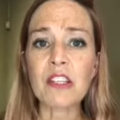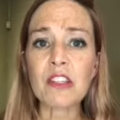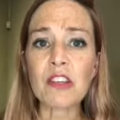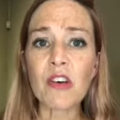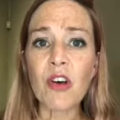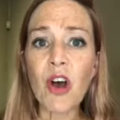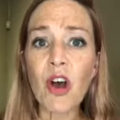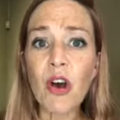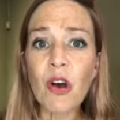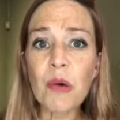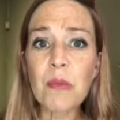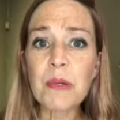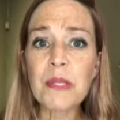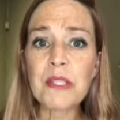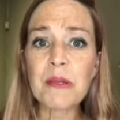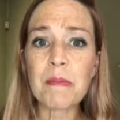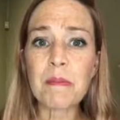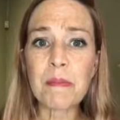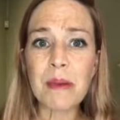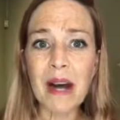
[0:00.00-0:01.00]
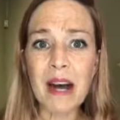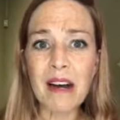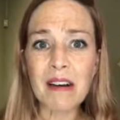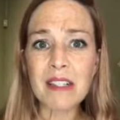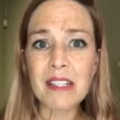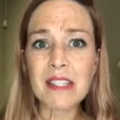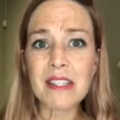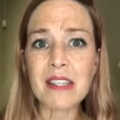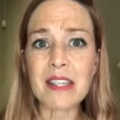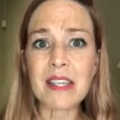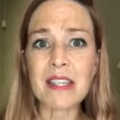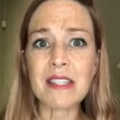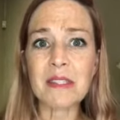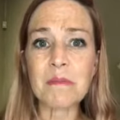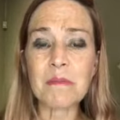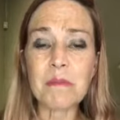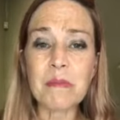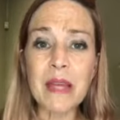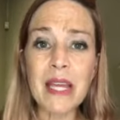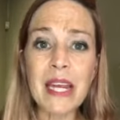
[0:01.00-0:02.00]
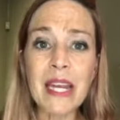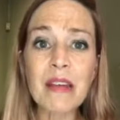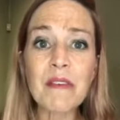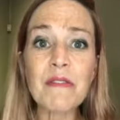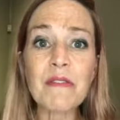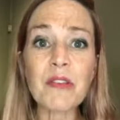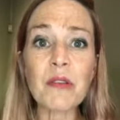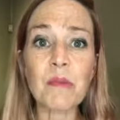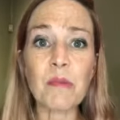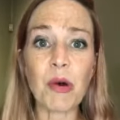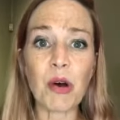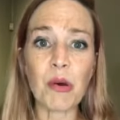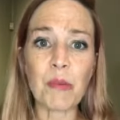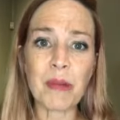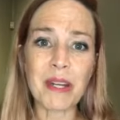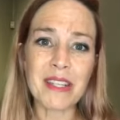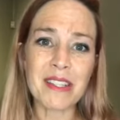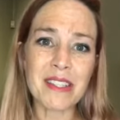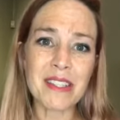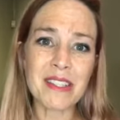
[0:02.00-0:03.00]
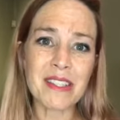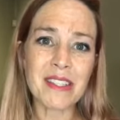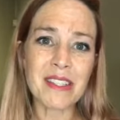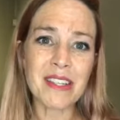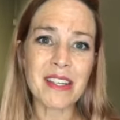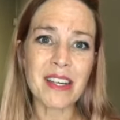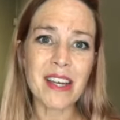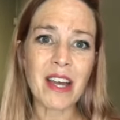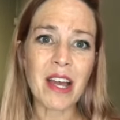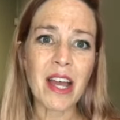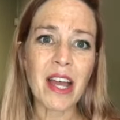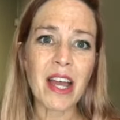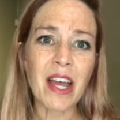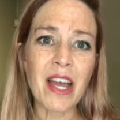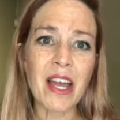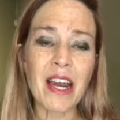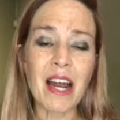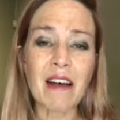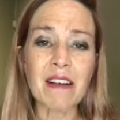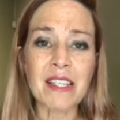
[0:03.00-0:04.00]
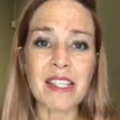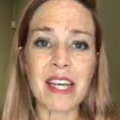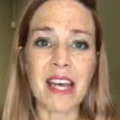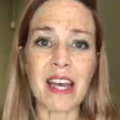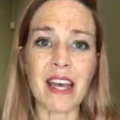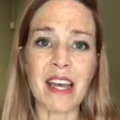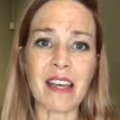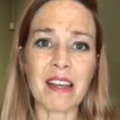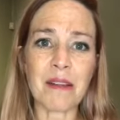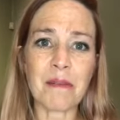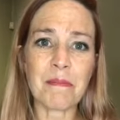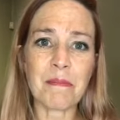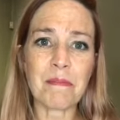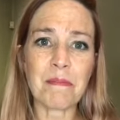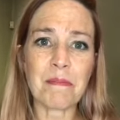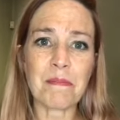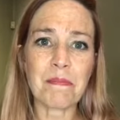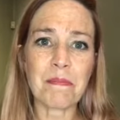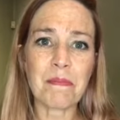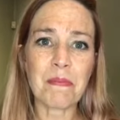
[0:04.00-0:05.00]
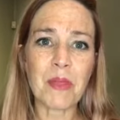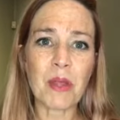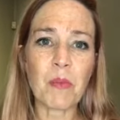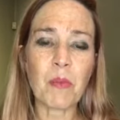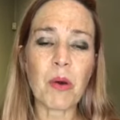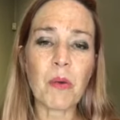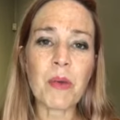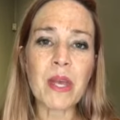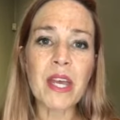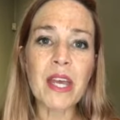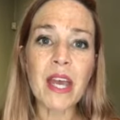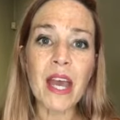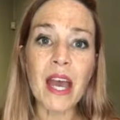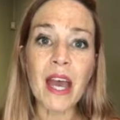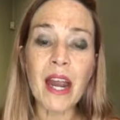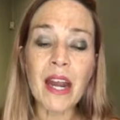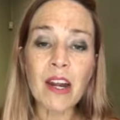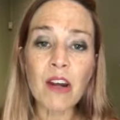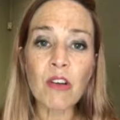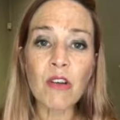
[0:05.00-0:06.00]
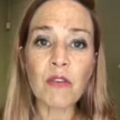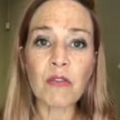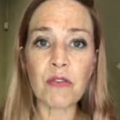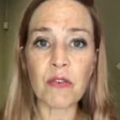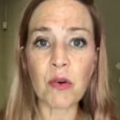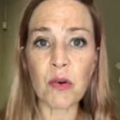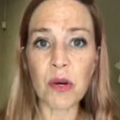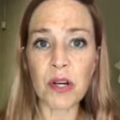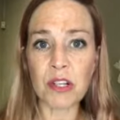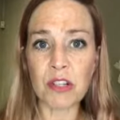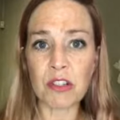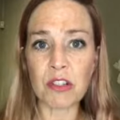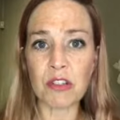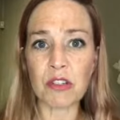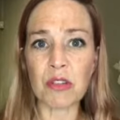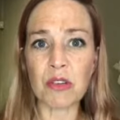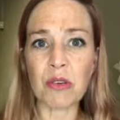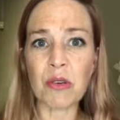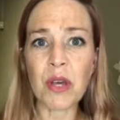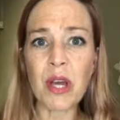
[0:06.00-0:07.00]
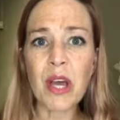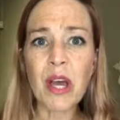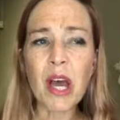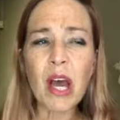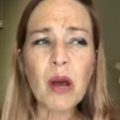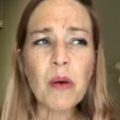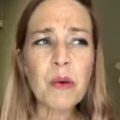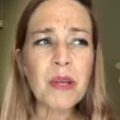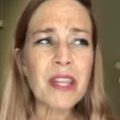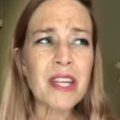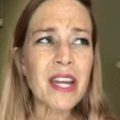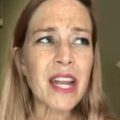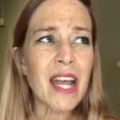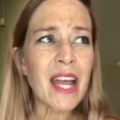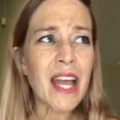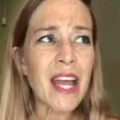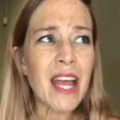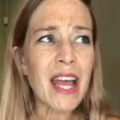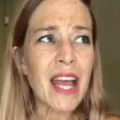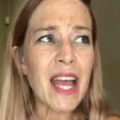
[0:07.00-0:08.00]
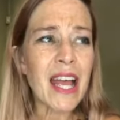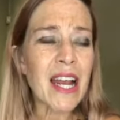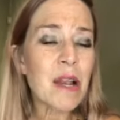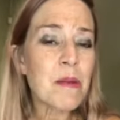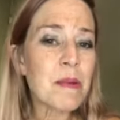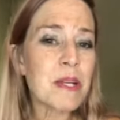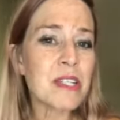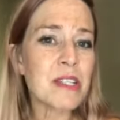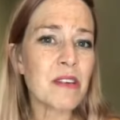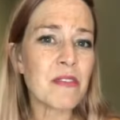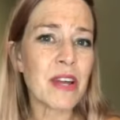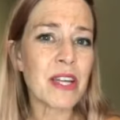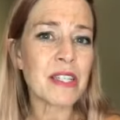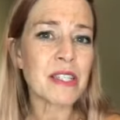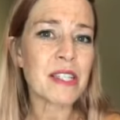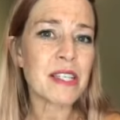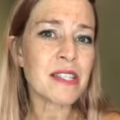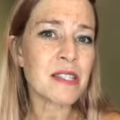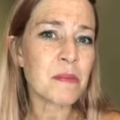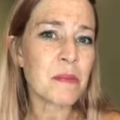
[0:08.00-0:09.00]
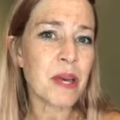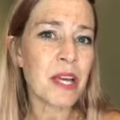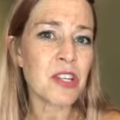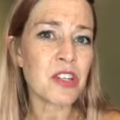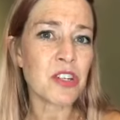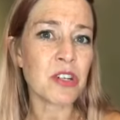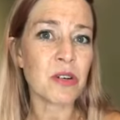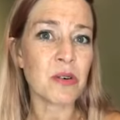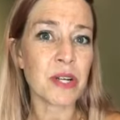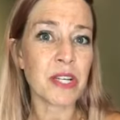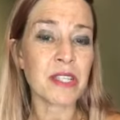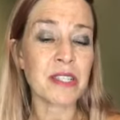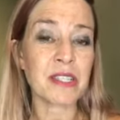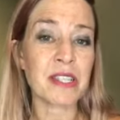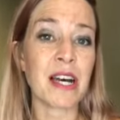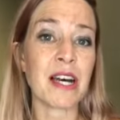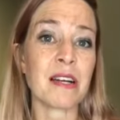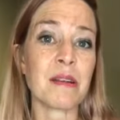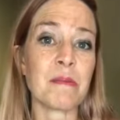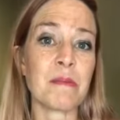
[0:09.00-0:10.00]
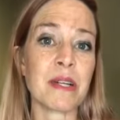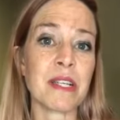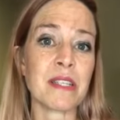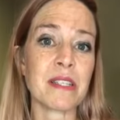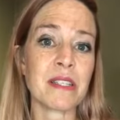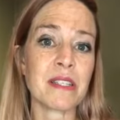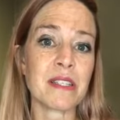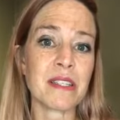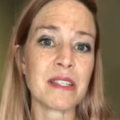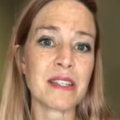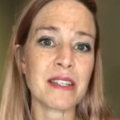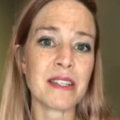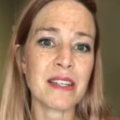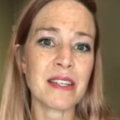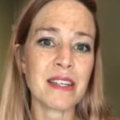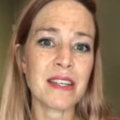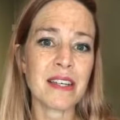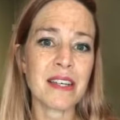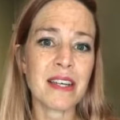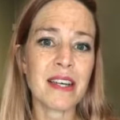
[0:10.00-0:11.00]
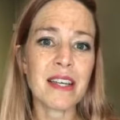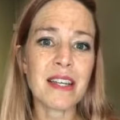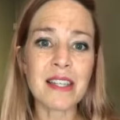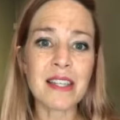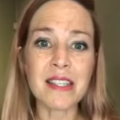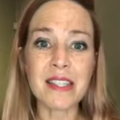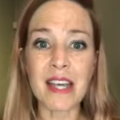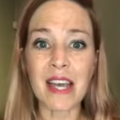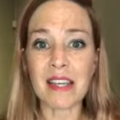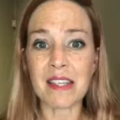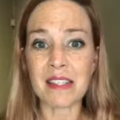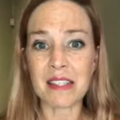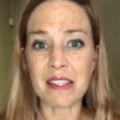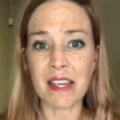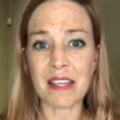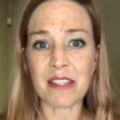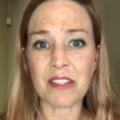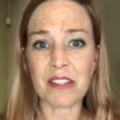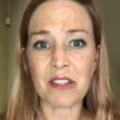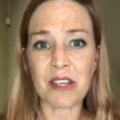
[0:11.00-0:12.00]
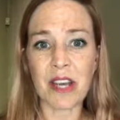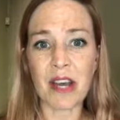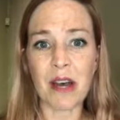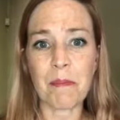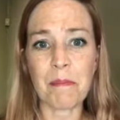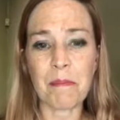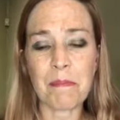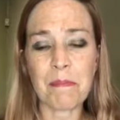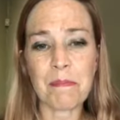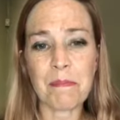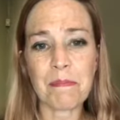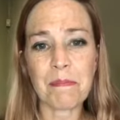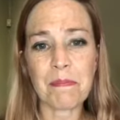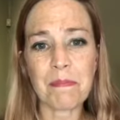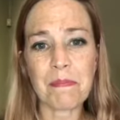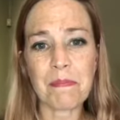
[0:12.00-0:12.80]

So, hope is about these meaningful moments in our day where we can look forward to with an element of anticipation or excitement the days yet to come.